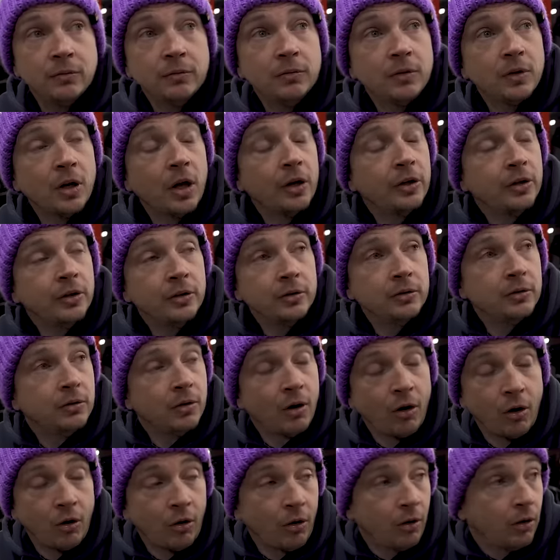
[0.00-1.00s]
like,
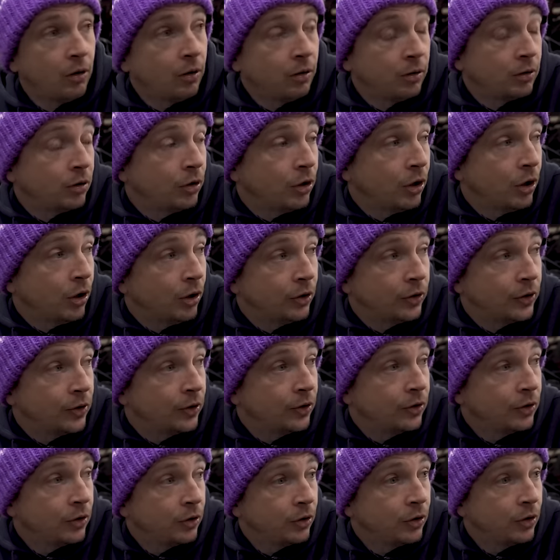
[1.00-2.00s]
oh, God,
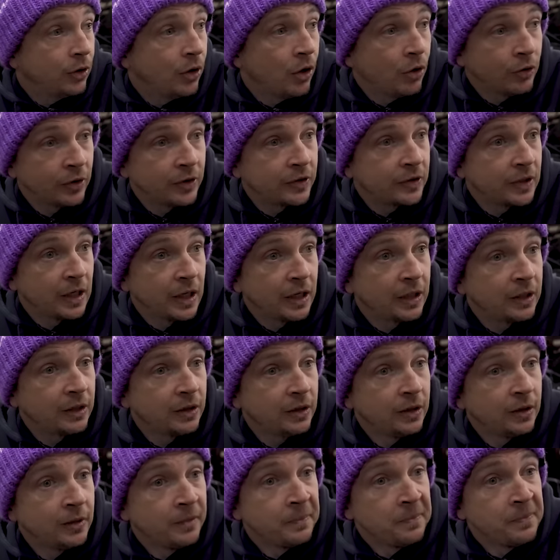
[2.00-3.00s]
honestly.
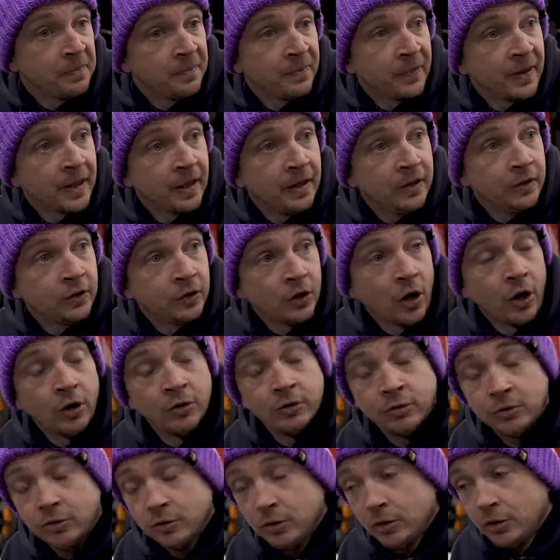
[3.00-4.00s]
So,